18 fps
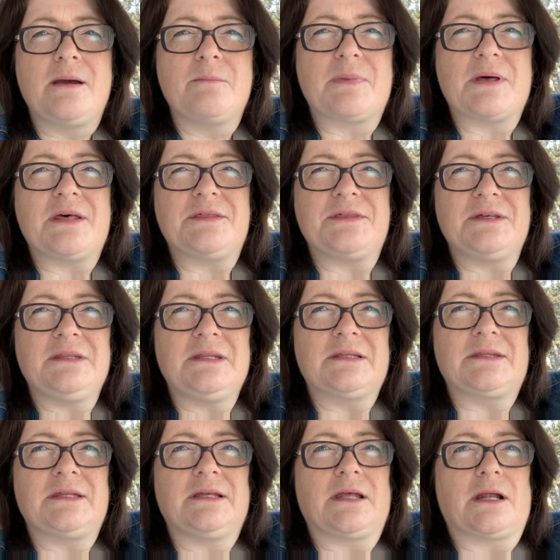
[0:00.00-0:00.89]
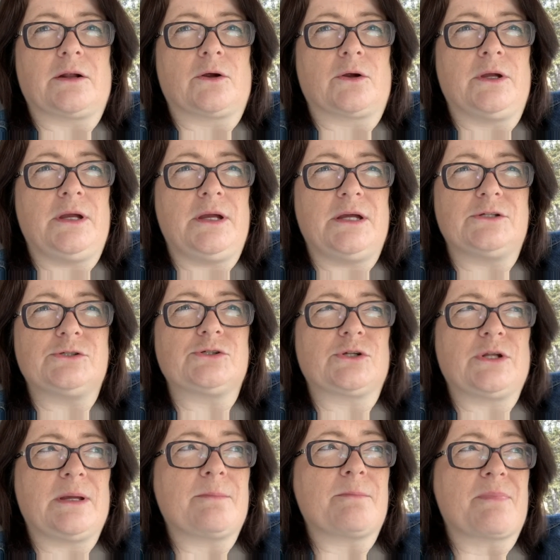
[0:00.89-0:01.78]
But I think the thing that
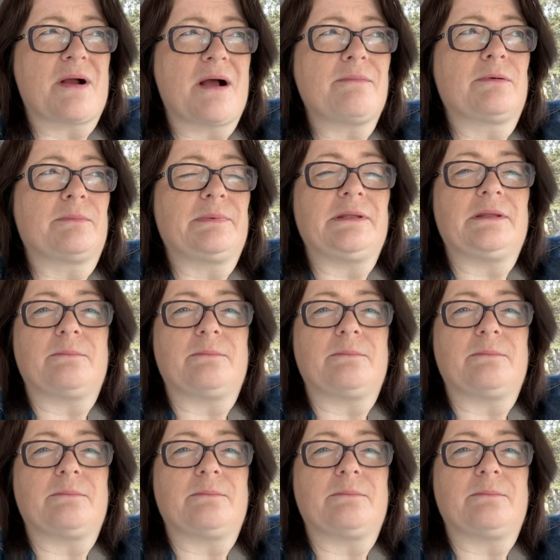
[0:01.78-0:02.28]
injured him probably